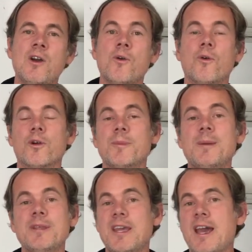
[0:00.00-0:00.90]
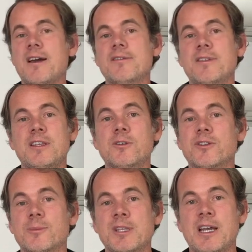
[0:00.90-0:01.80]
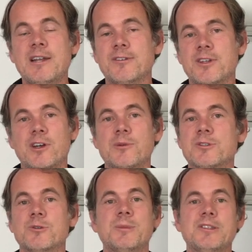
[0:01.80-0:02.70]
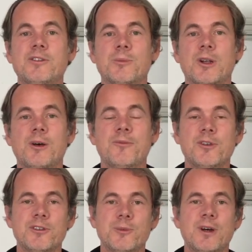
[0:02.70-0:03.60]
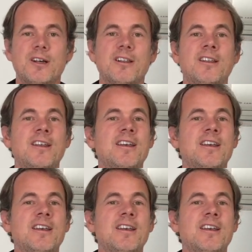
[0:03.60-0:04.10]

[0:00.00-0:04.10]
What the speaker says: or maybe they know something I don't know, which would be super helpful as well.